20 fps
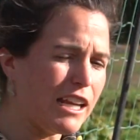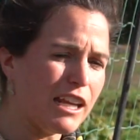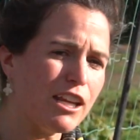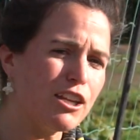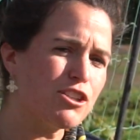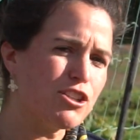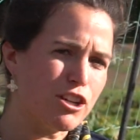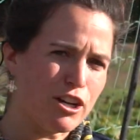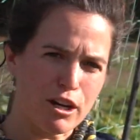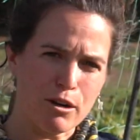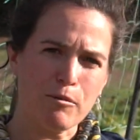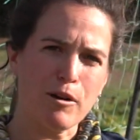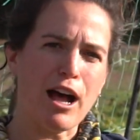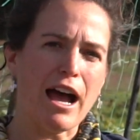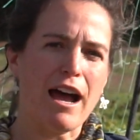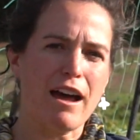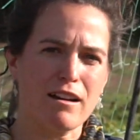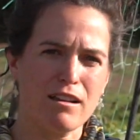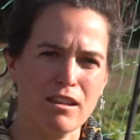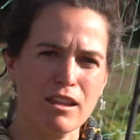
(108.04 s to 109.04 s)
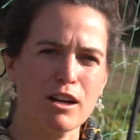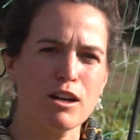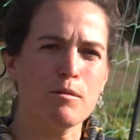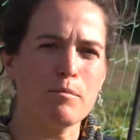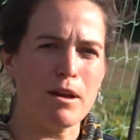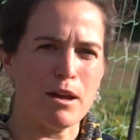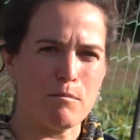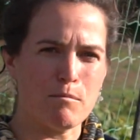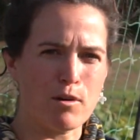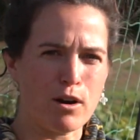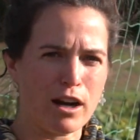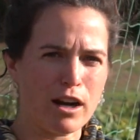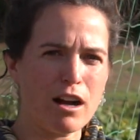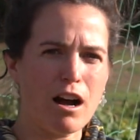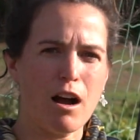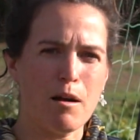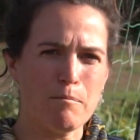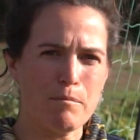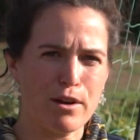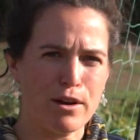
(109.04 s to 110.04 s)
each year we'll add a little bit more
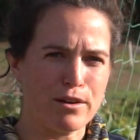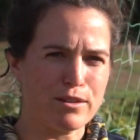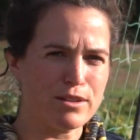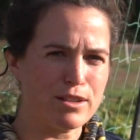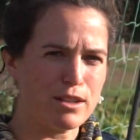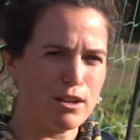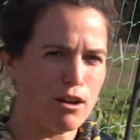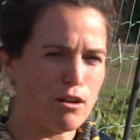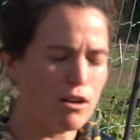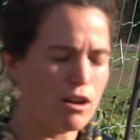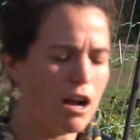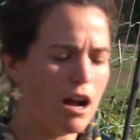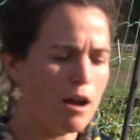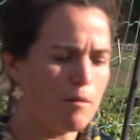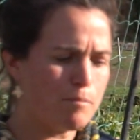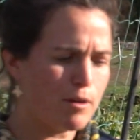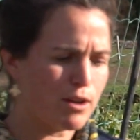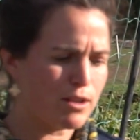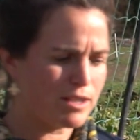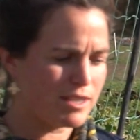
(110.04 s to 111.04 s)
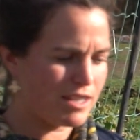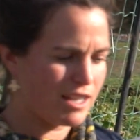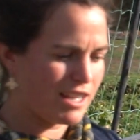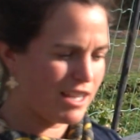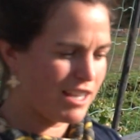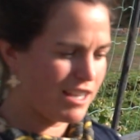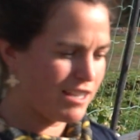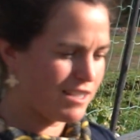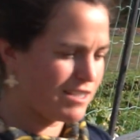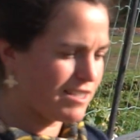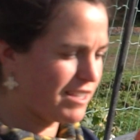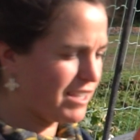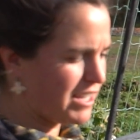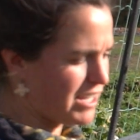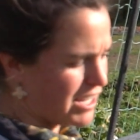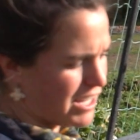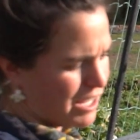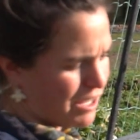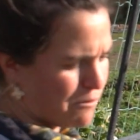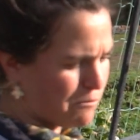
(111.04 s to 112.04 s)
compost. So compost is
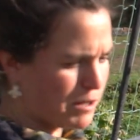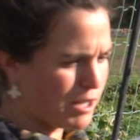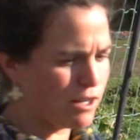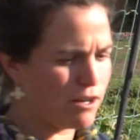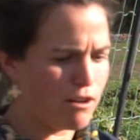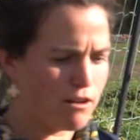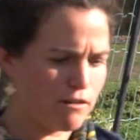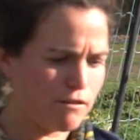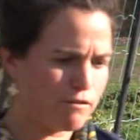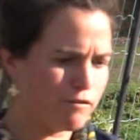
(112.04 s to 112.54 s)
key. We don't